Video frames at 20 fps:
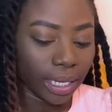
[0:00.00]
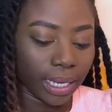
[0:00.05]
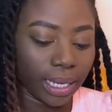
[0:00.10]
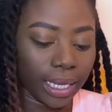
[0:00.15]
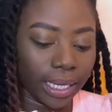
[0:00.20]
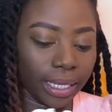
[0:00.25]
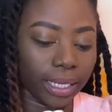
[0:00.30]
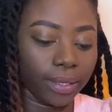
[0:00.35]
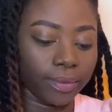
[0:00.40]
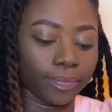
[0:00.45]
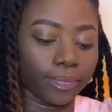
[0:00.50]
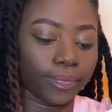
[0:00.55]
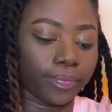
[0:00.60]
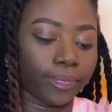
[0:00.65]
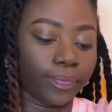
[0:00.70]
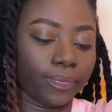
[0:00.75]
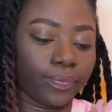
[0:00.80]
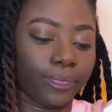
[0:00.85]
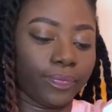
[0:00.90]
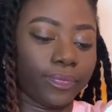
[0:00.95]
Like,
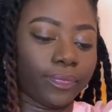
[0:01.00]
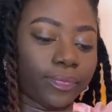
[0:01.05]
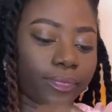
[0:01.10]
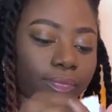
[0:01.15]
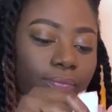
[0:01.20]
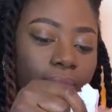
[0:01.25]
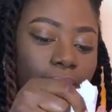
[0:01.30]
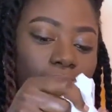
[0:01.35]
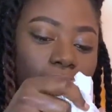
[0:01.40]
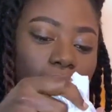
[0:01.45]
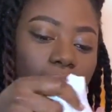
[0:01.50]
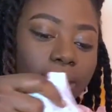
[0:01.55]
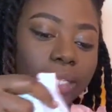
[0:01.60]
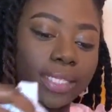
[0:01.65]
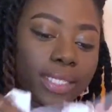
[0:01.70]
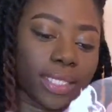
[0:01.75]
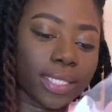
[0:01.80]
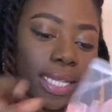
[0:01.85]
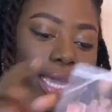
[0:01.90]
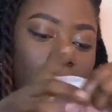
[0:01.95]

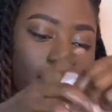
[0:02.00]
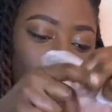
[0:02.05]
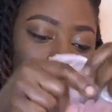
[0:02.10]
this is how